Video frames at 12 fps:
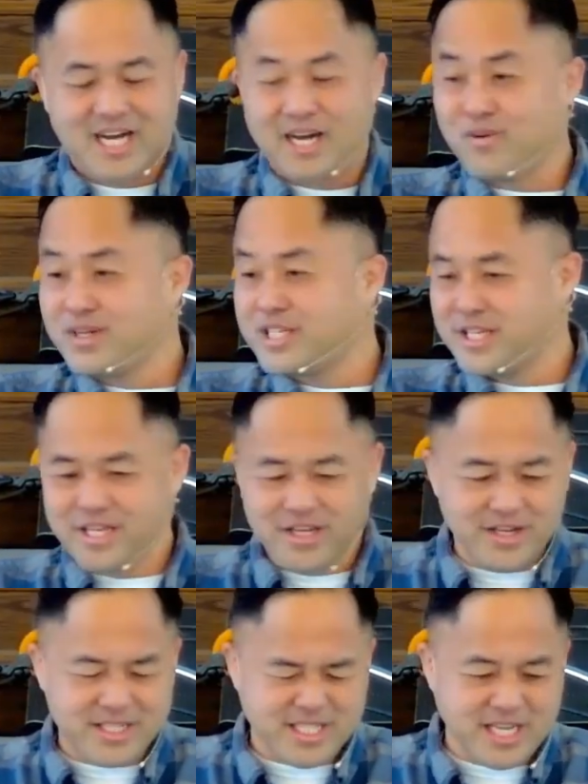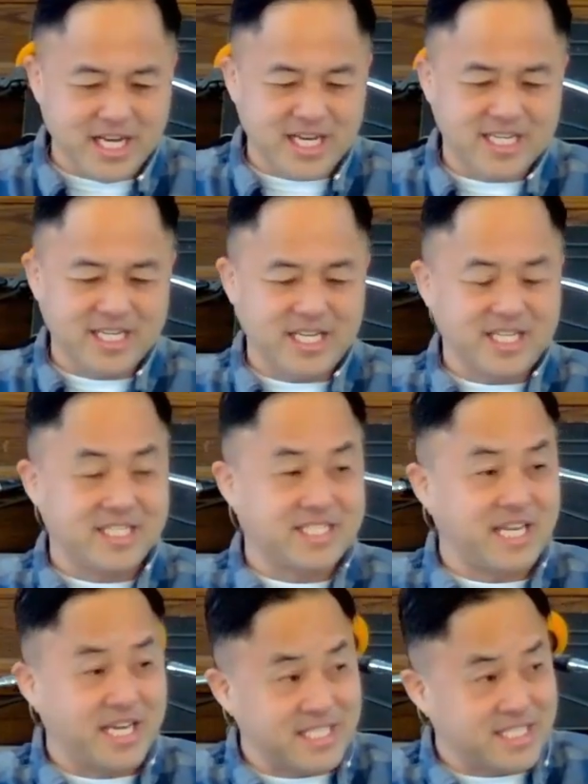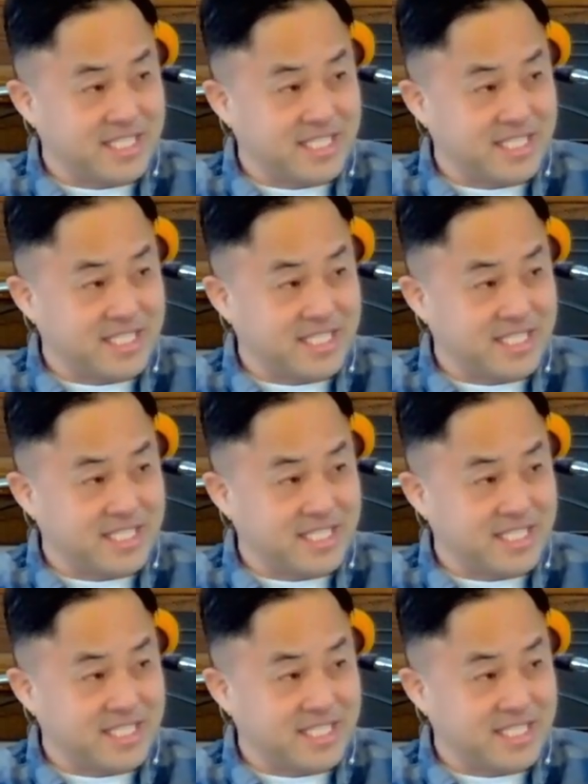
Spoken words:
I want you to know, as God says